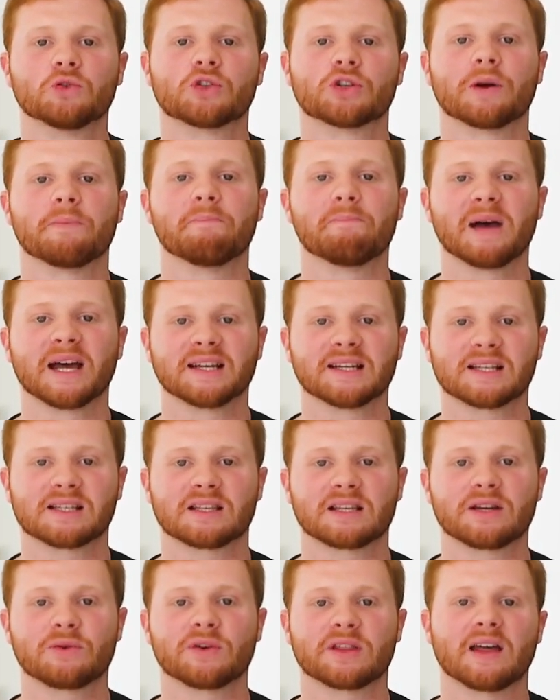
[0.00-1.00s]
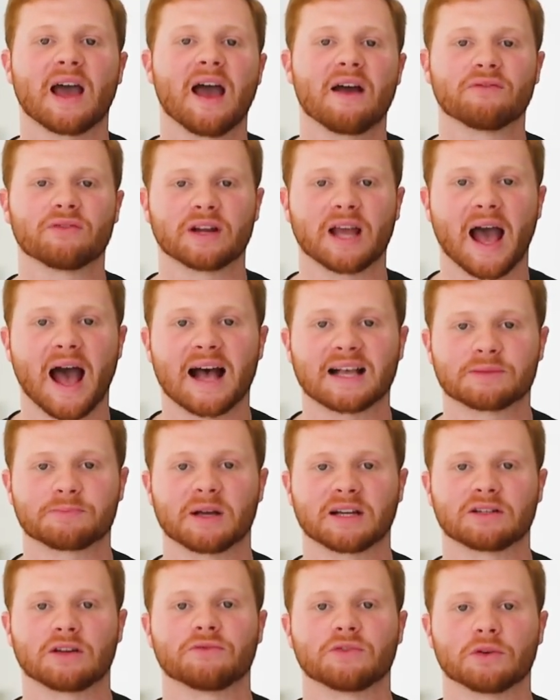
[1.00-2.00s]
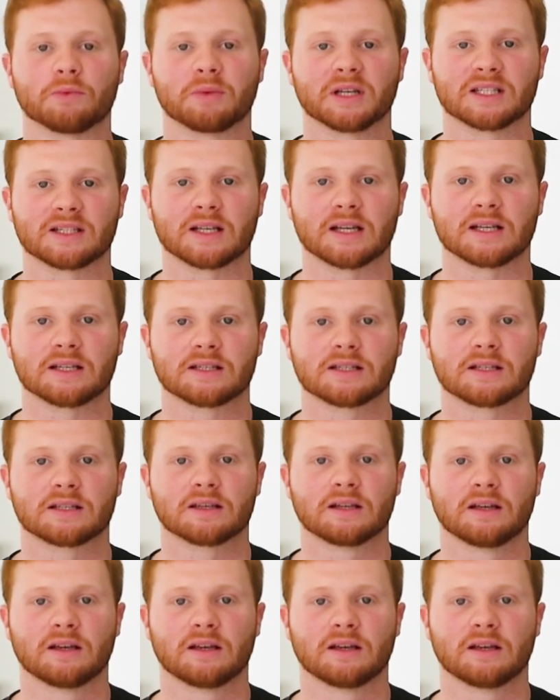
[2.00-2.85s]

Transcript: tremendously with every aspect of your business.